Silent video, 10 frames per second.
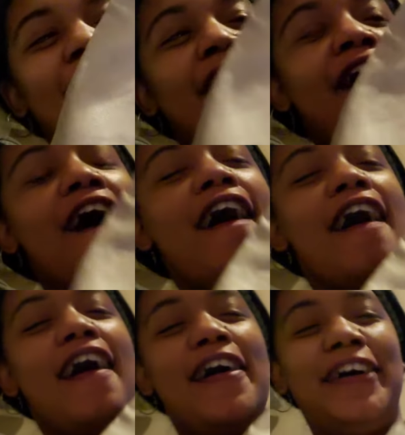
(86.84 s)
Ooh,
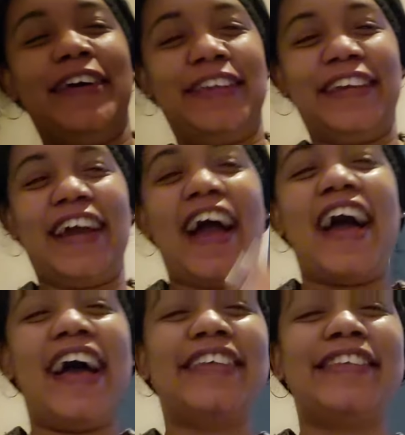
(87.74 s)
ah, you
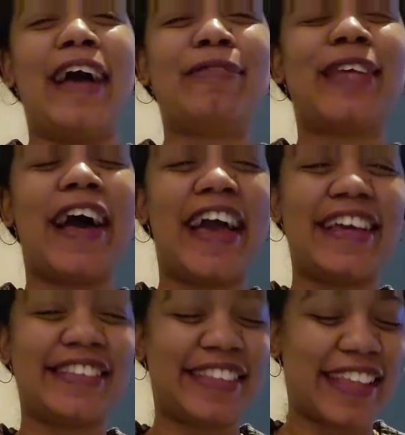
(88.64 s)
guys, I'm so
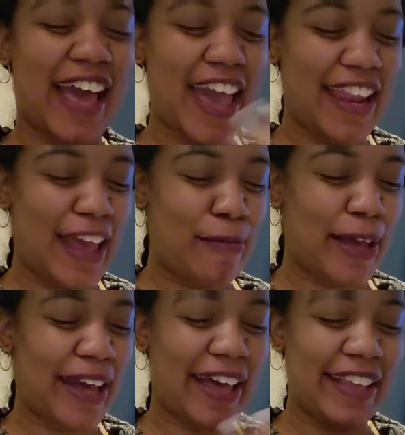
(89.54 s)
excited
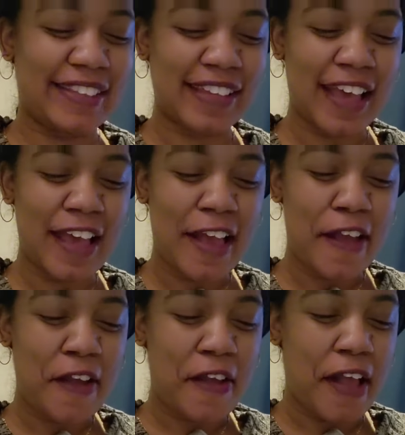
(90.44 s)
because
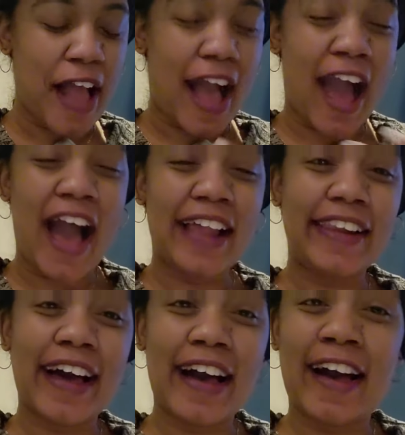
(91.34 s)
I
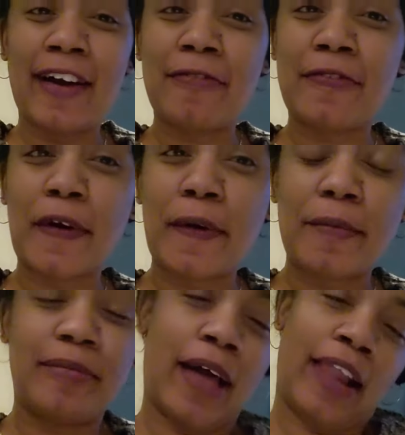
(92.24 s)
love
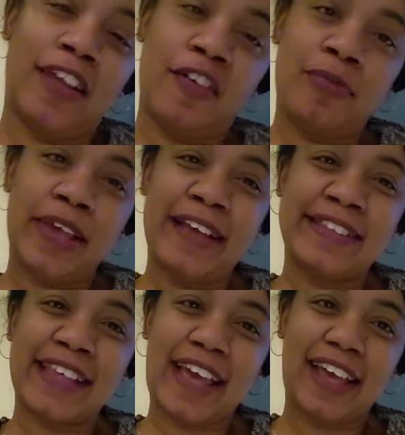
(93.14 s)
I love
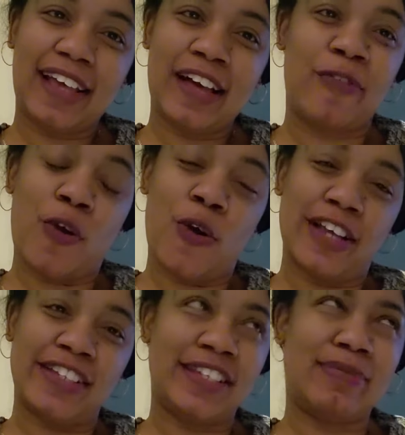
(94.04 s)
Beyonce. Of
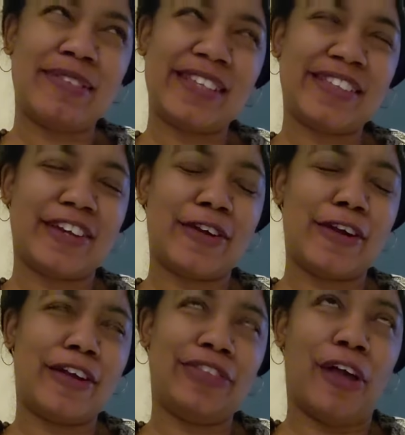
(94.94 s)
course, she's my sister.
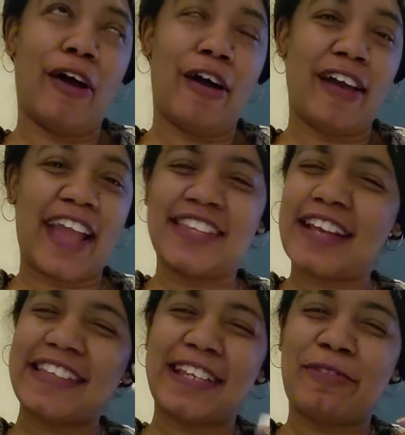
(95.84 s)
Duh, can't
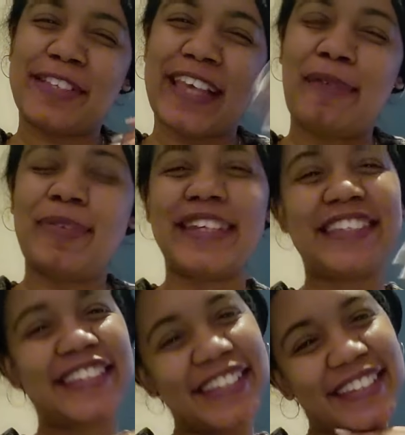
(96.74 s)
y'all see the resemblance?